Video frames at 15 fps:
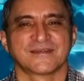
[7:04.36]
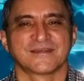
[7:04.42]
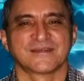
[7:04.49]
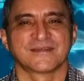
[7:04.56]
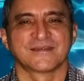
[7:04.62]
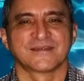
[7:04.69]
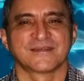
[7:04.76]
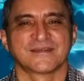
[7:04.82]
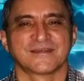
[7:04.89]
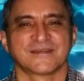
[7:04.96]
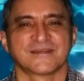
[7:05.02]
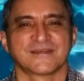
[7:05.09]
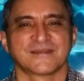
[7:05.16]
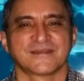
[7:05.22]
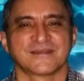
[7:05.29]

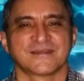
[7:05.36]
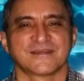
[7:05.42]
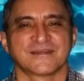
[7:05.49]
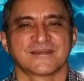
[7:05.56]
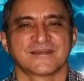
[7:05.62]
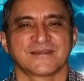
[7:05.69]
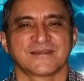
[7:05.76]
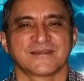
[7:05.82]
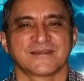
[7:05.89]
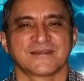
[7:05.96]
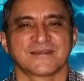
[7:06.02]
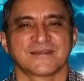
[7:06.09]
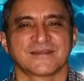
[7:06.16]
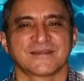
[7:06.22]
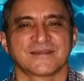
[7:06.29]

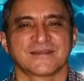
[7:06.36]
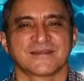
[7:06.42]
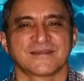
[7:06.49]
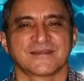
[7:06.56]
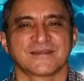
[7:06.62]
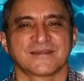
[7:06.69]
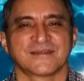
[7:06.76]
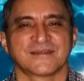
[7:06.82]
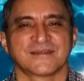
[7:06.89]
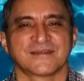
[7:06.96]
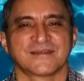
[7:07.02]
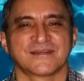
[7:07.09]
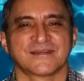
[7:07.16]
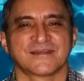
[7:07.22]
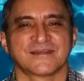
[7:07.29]

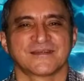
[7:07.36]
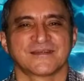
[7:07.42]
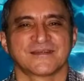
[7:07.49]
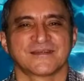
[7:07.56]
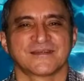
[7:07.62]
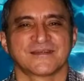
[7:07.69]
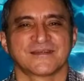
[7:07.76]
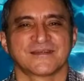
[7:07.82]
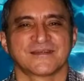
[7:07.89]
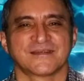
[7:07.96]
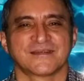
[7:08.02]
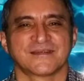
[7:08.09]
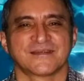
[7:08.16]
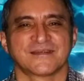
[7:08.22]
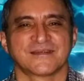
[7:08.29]

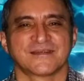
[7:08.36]
No one is speaking in this clip.